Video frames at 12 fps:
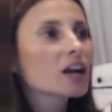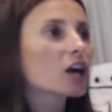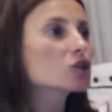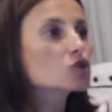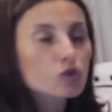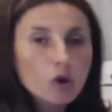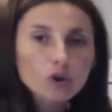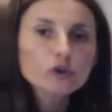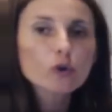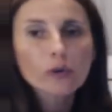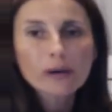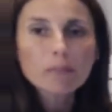control
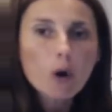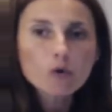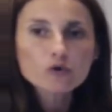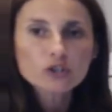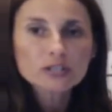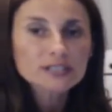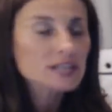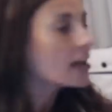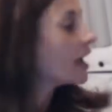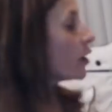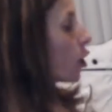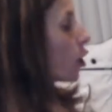your emotions, and